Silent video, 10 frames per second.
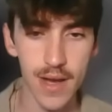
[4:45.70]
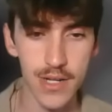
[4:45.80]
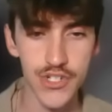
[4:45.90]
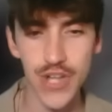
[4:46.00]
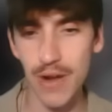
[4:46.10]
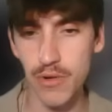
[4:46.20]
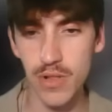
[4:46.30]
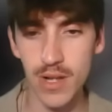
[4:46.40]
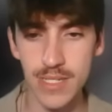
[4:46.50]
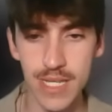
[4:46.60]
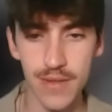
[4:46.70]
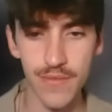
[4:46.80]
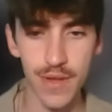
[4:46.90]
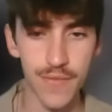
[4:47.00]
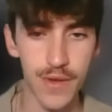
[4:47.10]
Shadow Claw instead of
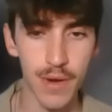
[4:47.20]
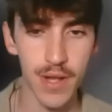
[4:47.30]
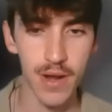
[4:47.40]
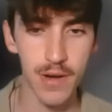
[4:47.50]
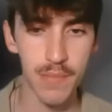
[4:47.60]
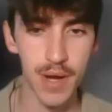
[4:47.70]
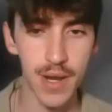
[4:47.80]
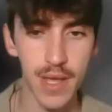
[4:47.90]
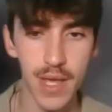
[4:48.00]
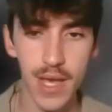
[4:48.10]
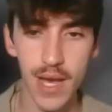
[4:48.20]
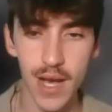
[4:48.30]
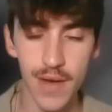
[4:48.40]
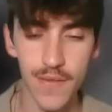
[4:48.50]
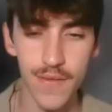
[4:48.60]
Fury Cutter, but
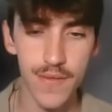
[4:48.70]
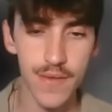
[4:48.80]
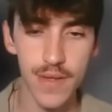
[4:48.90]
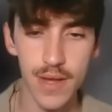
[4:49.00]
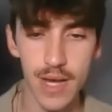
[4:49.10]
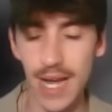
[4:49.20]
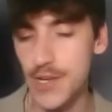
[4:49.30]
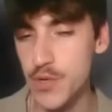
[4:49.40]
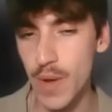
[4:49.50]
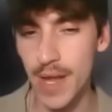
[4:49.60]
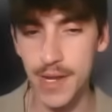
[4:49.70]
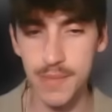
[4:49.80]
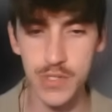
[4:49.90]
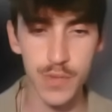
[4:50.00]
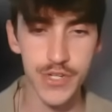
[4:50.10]
I do end up
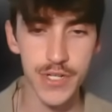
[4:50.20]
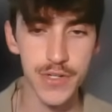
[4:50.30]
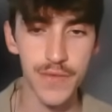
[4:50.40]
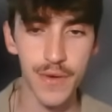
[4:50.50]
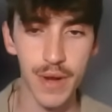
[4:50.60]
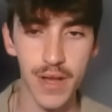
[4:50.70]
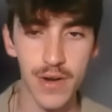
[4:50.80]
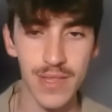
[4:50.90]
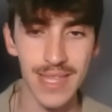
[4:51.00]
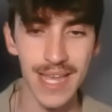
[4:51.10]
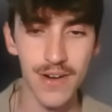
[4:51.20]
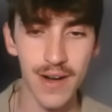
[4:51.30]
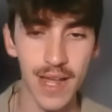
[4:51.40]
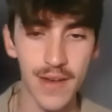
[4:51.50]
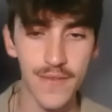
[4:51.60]
switching to Fury Cutter later,
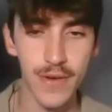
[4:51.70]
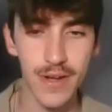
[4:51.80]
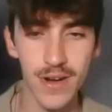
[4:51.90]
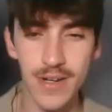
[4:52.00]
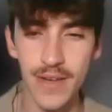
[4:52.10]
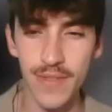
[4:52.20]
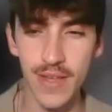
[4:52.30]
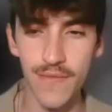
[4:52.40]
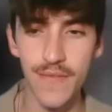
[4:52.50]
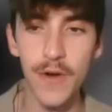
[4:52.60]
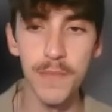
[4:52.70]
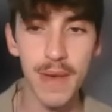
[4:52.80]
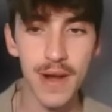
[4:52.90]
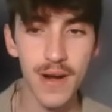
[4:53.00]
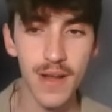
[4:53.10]
and Fury Cutter definitely felt
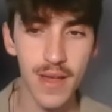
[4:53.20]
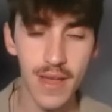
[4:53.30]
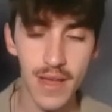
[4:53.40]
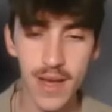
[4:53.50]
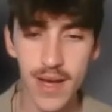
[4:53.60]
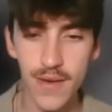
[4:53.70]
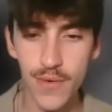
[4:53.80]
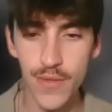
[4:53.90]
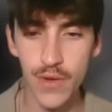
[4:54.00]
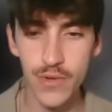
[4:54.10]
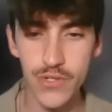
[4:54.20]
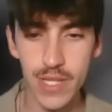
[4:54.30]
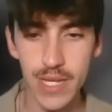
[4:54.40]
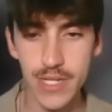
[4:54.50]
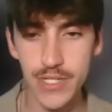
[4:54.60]
better for the Ultra
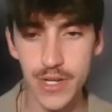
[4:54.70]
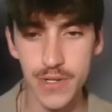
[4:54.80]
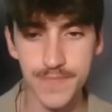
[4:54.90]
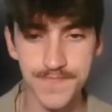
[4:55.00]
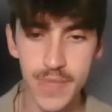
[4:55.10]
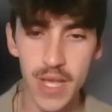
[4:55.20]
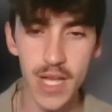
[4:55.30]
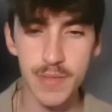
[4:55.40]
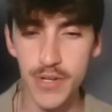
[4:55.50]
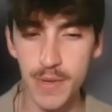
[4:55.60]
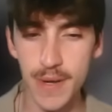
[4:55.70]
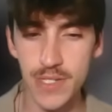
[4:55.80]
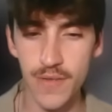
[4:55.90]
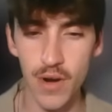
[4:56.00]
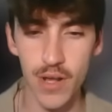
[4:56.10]
League, so especially because
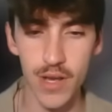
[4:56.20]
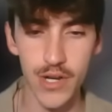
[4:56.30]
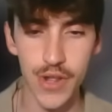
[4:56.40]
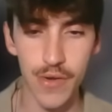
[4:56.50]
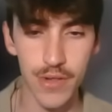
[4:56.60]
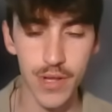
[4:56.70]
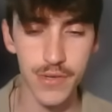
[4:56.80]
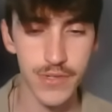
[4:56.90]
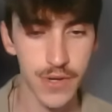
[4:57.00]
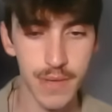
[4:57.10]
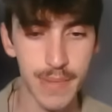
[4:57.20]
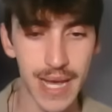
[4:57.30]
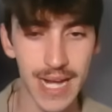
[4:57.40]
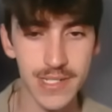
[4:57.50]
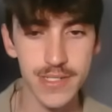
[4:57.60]
I've already got a Shadow Claw user in the back.